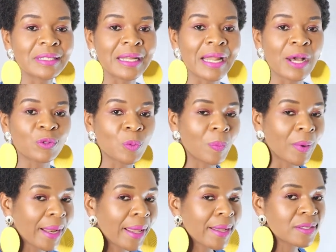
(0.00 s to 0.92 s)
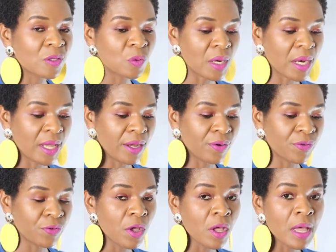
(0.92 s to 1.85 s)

announced plans to lay off